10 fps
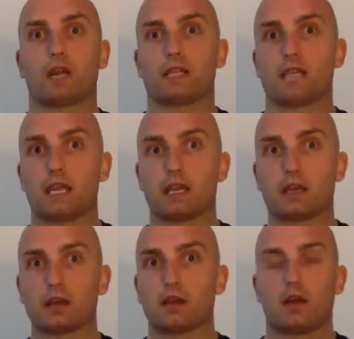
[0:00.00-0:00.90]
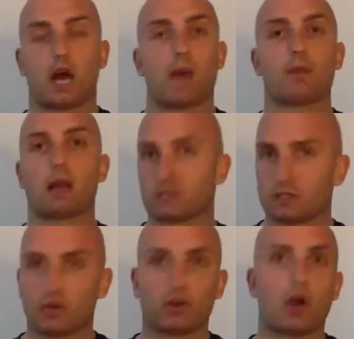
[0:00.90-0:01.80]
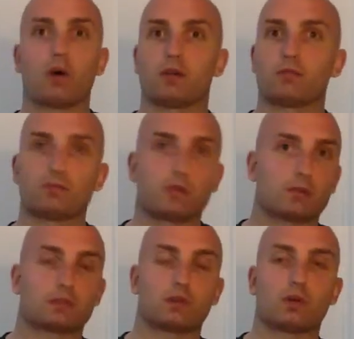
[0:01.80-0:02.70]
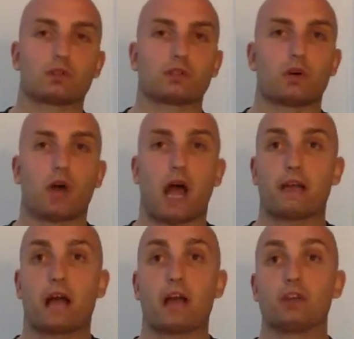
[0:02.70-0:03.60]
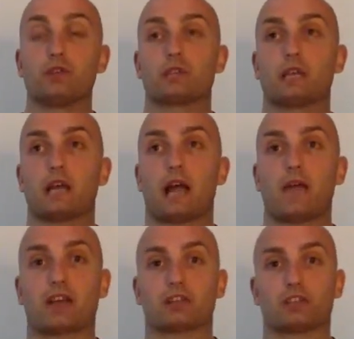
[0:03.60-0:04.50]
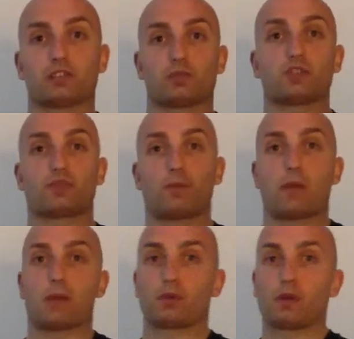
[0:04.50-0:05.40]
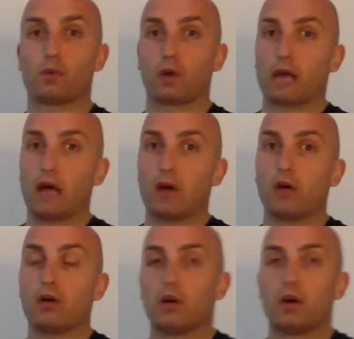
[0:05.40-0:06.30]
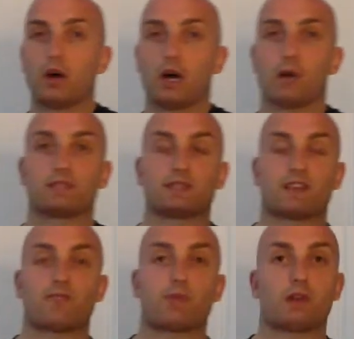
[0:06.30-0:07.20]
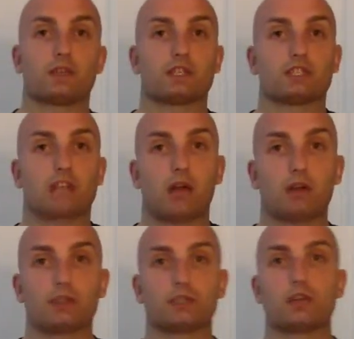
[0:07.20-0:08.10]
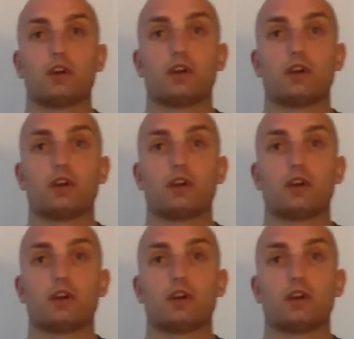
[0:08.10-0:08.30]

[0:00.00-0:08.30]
I take it, I'm still going. So I've actually switched from my pre-workout since I've been on this challenge